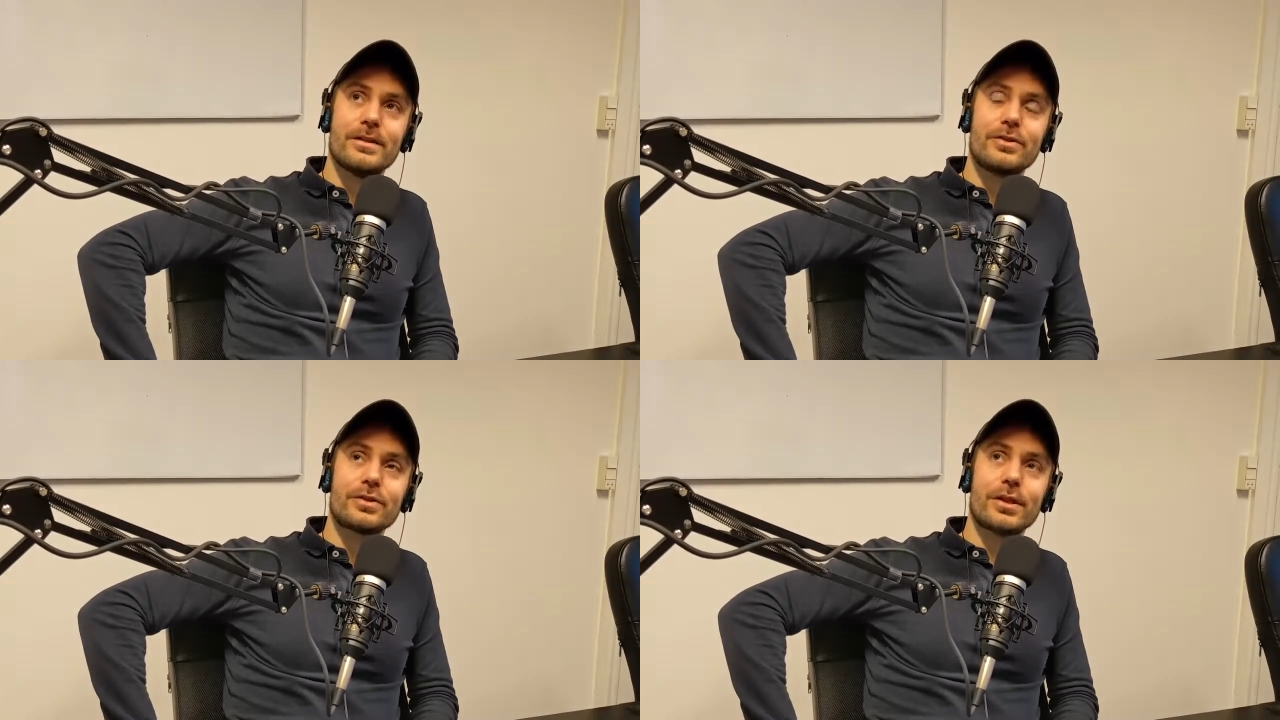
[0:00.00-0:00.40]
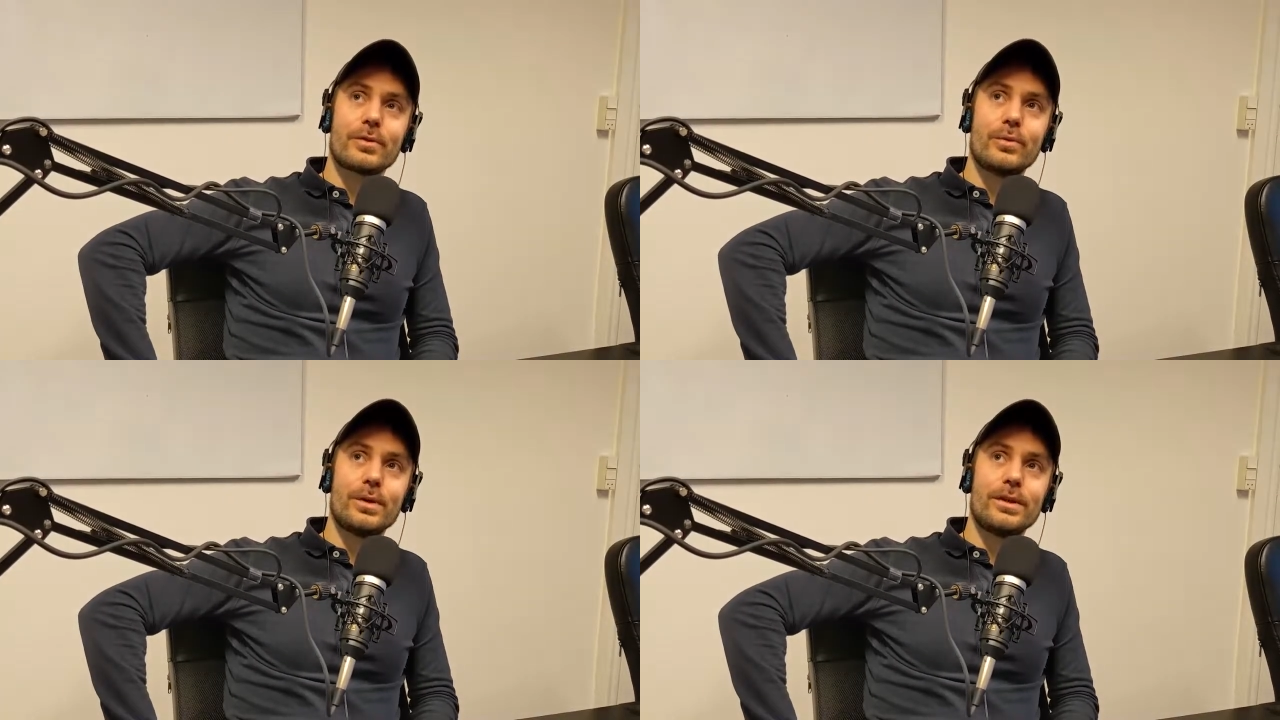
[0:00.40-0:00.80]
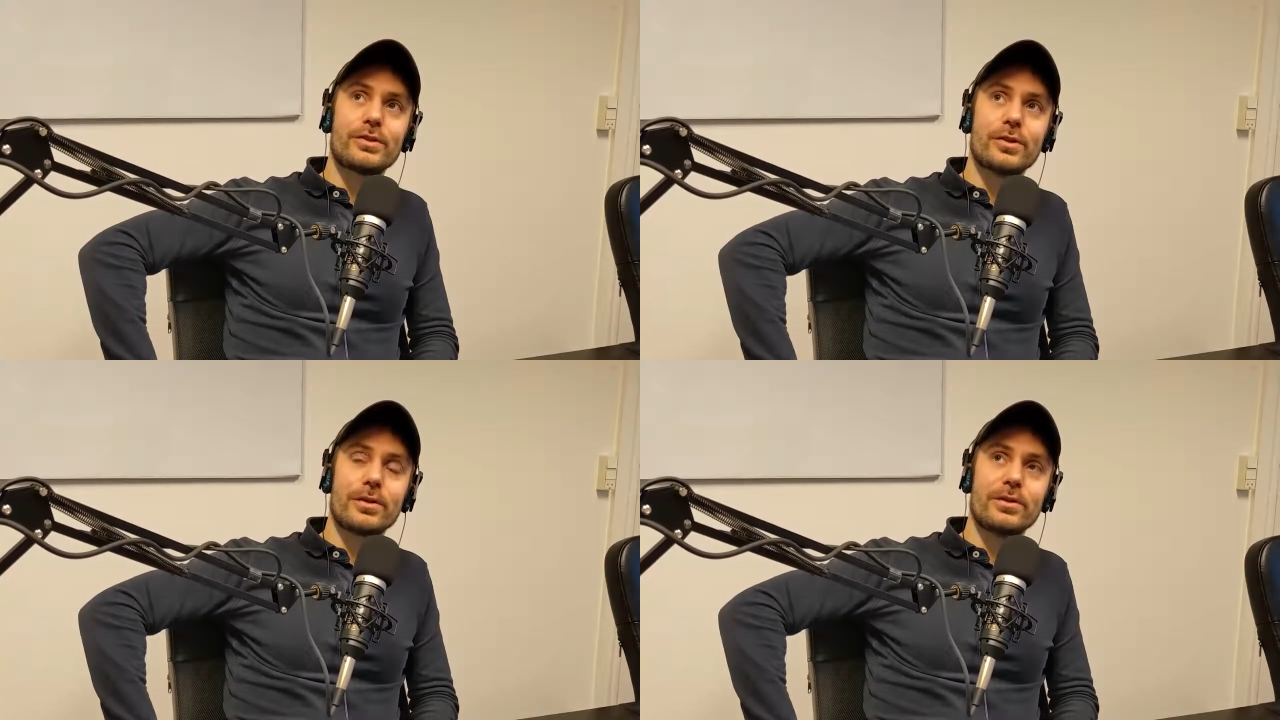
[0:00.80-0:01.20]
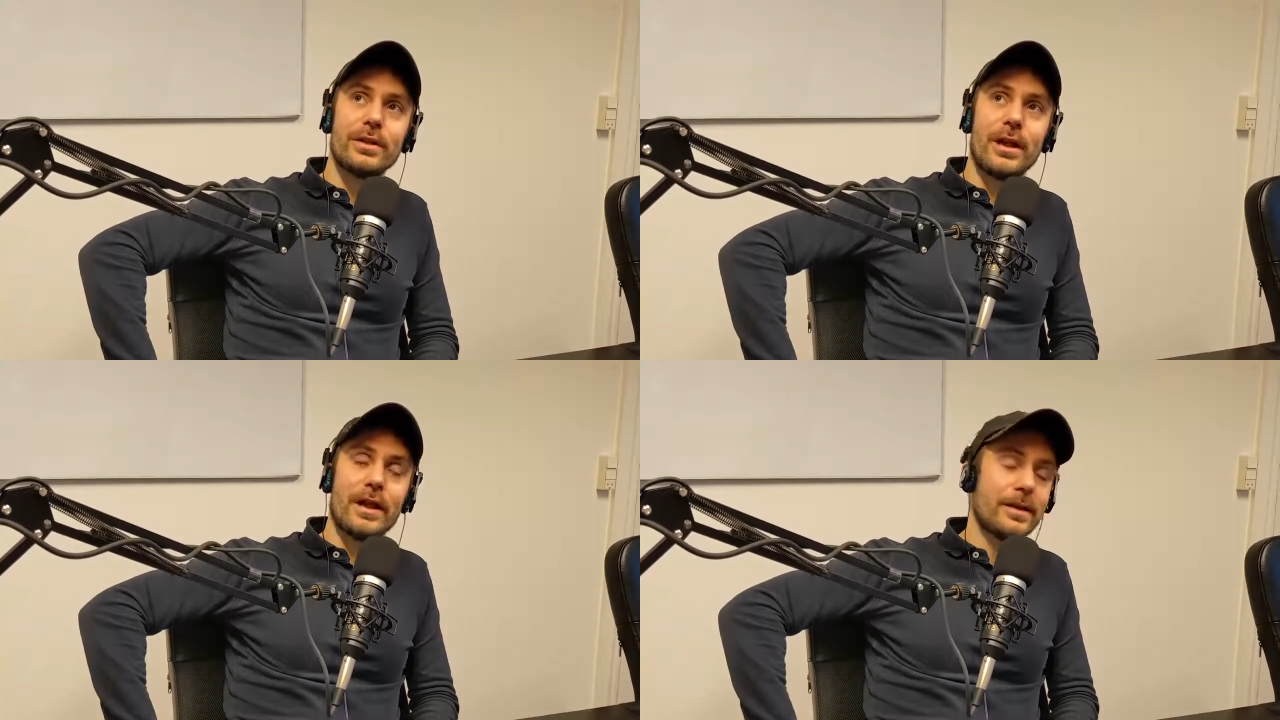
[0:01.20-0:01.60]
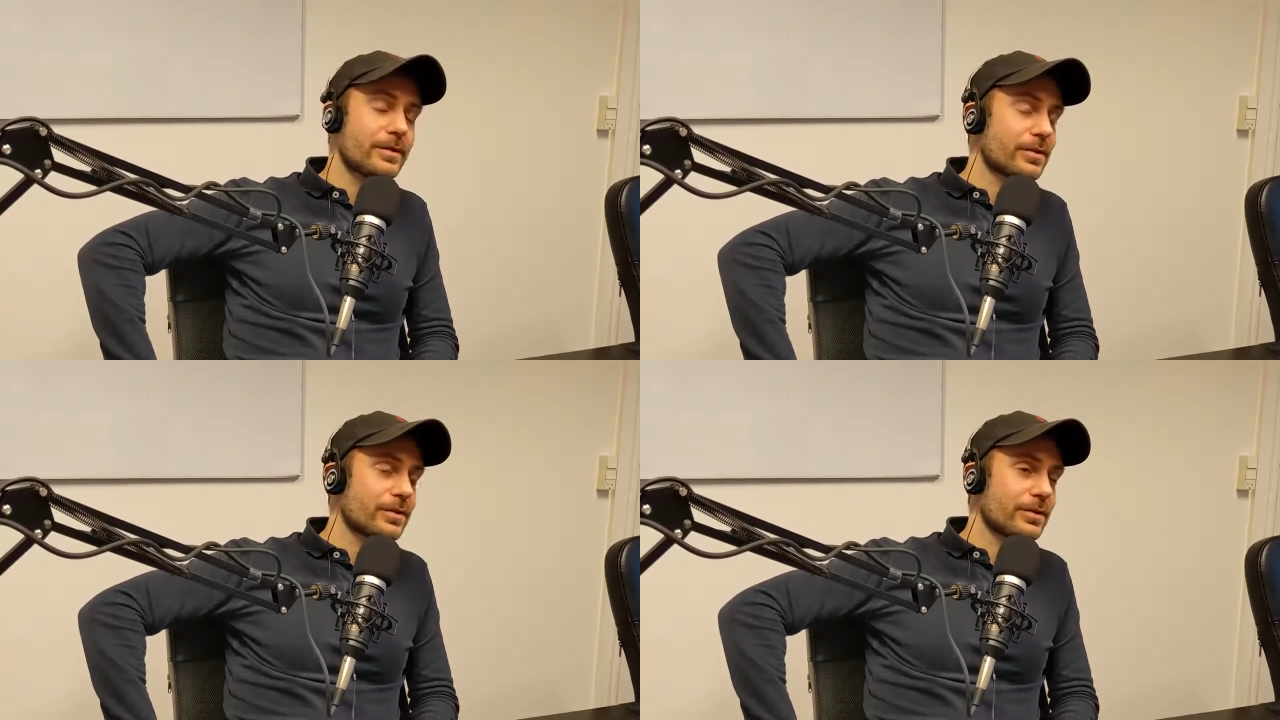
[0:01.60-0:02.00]
just like we study
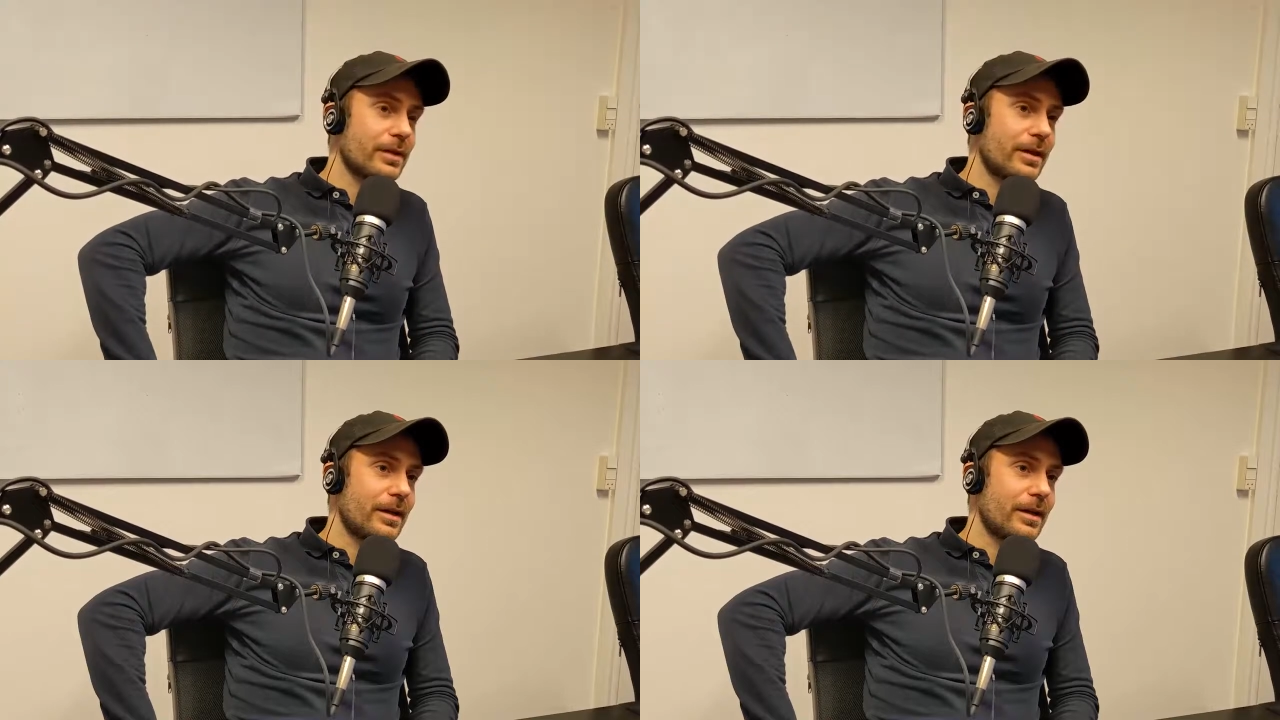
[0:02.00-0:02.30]
ants mm-hmm.